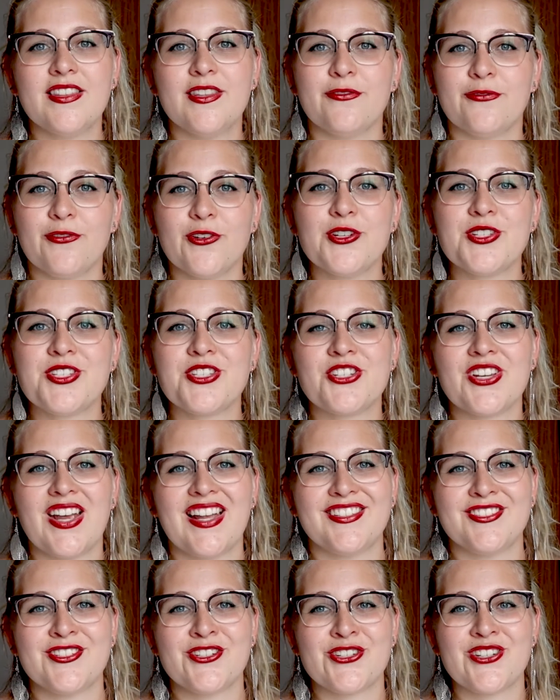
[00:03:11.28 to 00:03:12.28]
The first
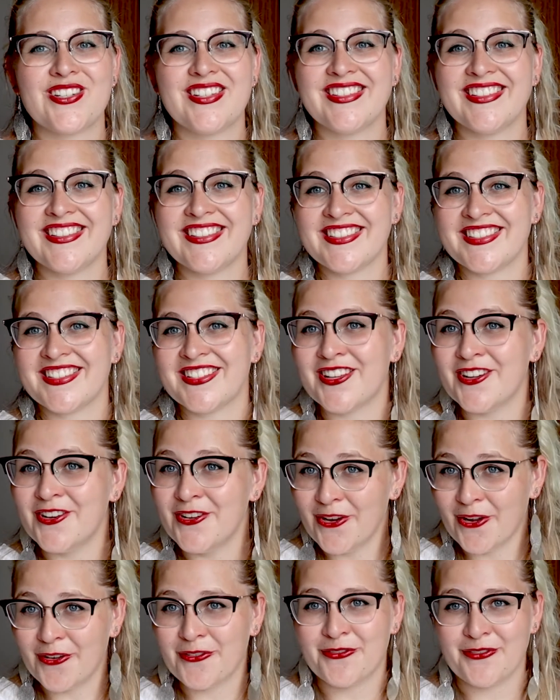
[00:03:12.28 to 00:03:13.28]
challenge is
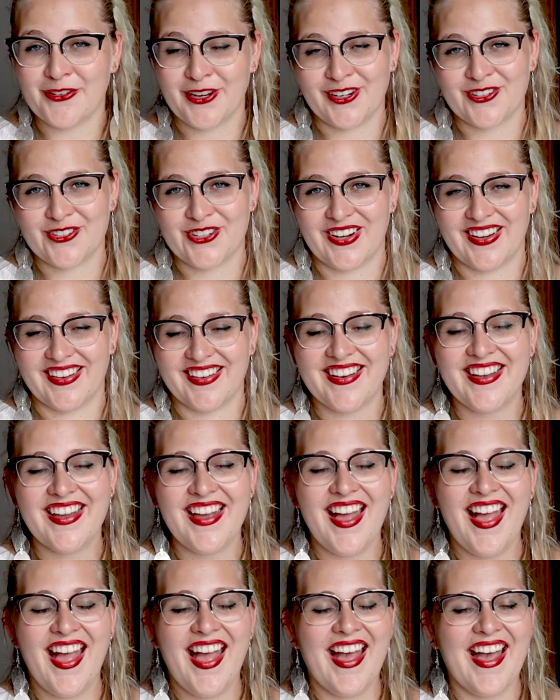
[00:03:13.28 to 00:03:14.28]
nonfiction.
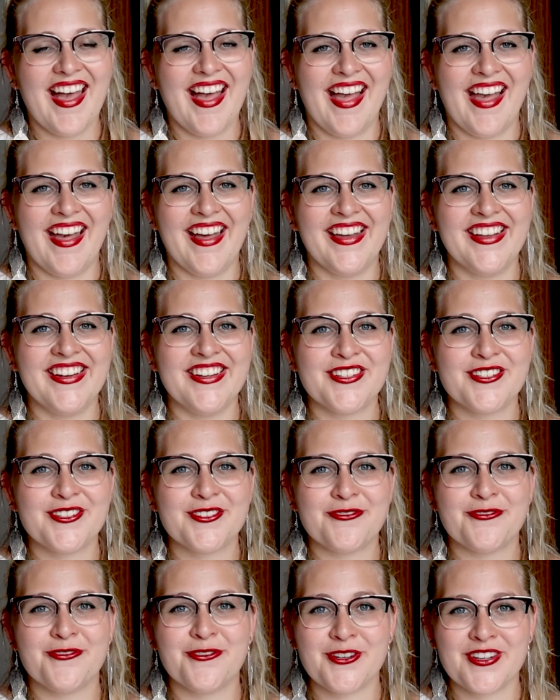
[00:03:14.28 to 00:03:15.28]
And
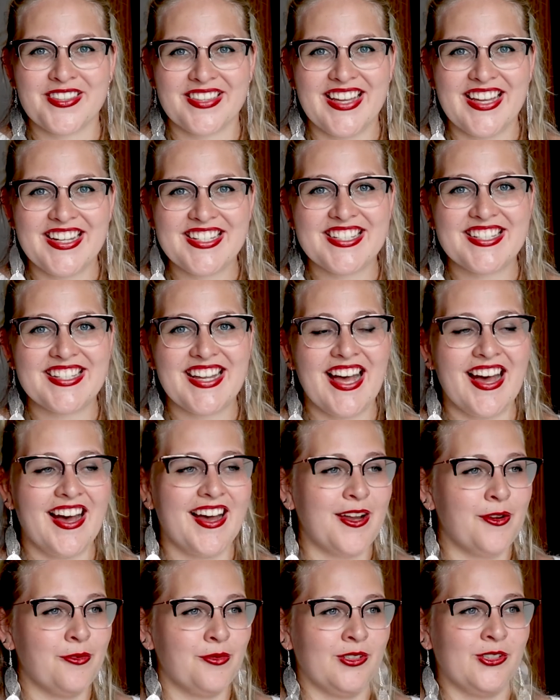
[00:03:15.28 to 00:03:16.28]
for that,
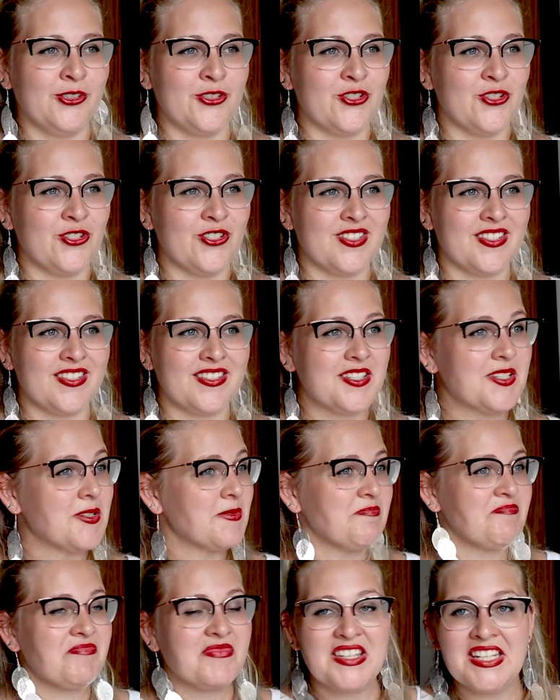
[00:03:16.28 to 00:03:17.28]
I will just
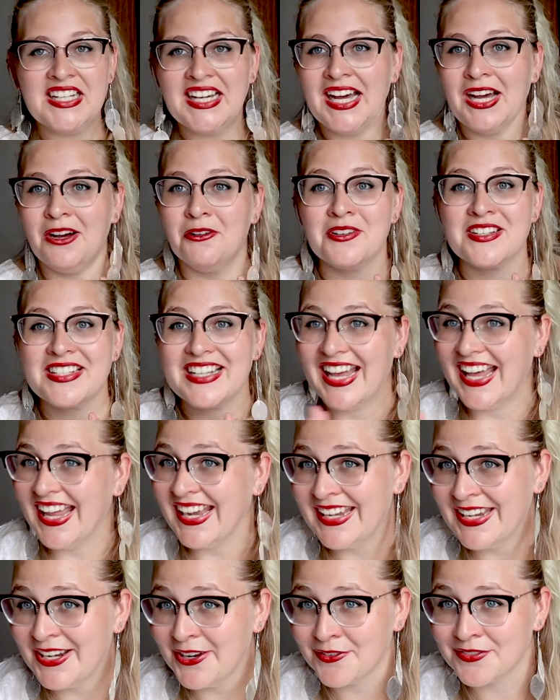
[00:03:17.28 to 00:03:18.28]
count
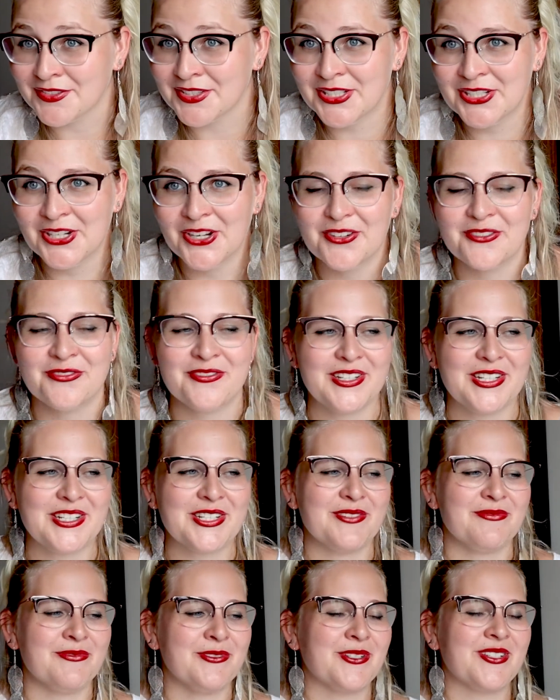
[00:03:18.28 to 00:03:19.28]
any of the
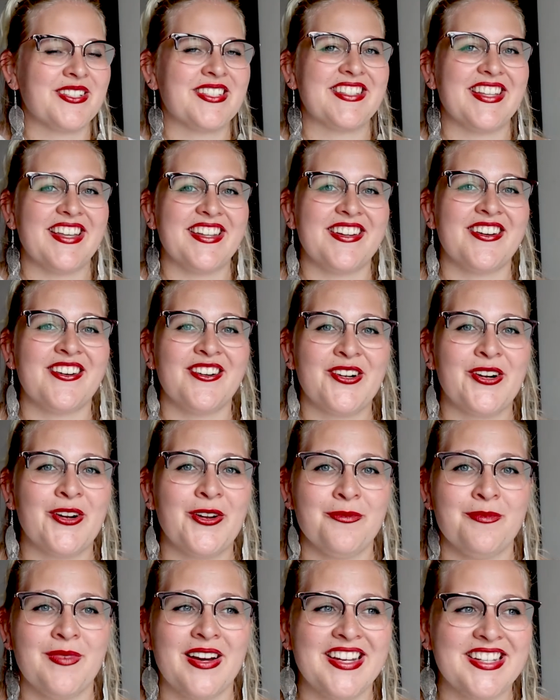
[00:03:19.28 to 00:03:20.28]
nonfiction books that are
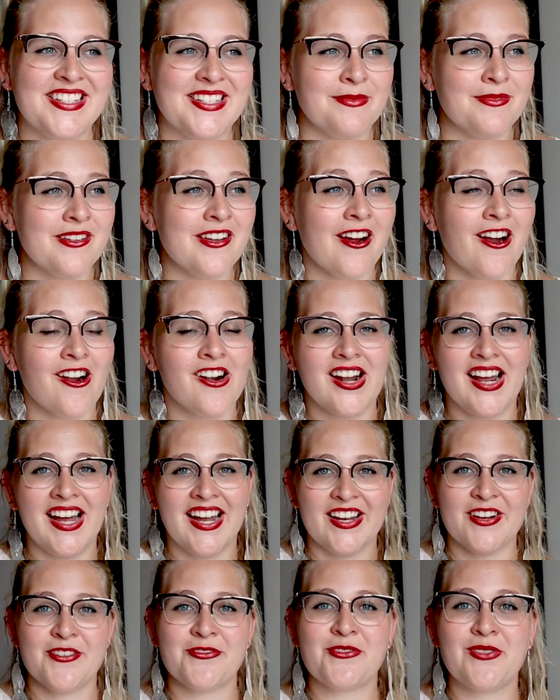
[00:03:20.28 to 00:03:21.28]
on my TBR. I
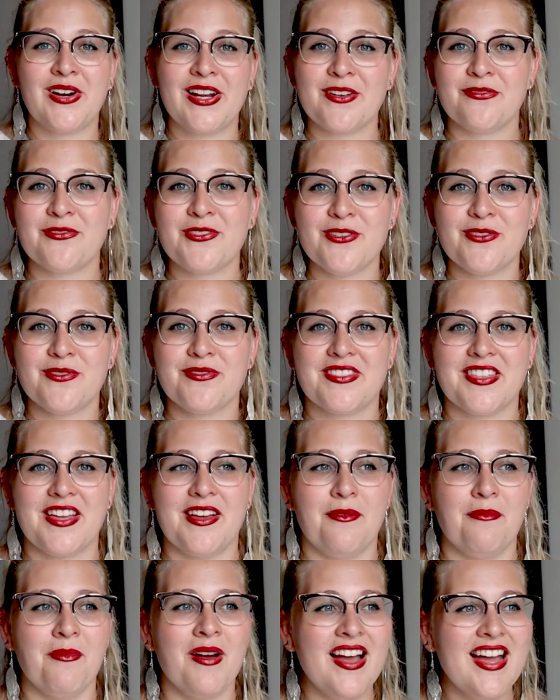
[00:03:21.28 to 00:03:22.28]
have quite a few of
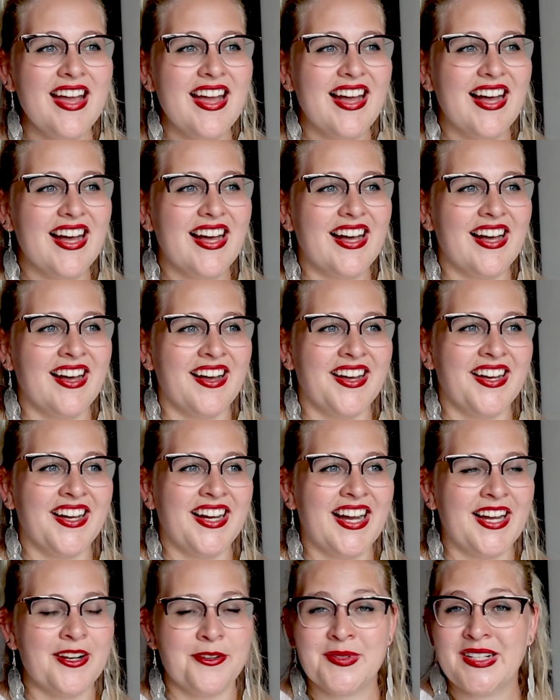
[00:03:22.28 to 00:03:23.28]
them.
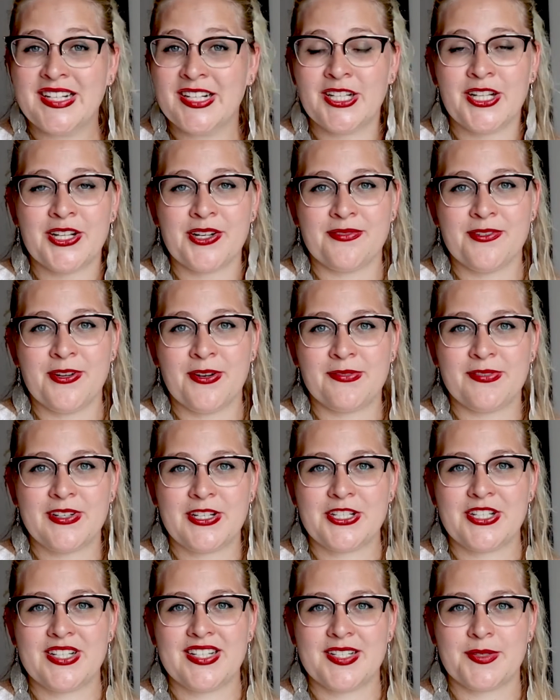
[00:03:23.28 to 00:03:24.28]
I read a lot of
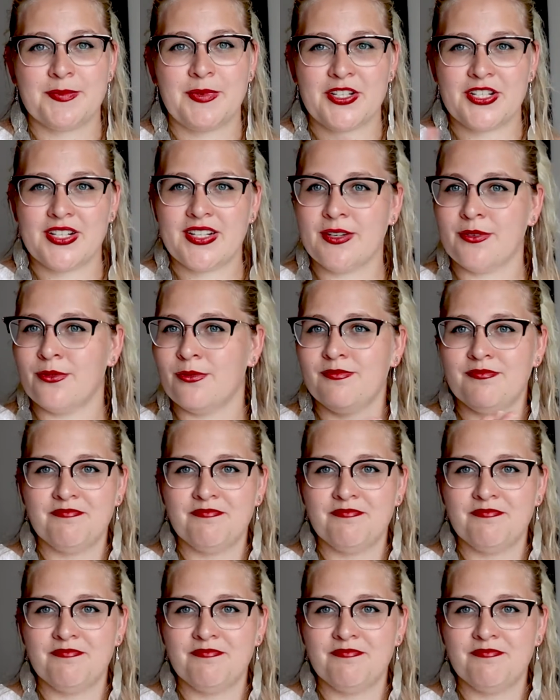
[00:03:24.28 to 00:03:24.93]
nonfiction, especially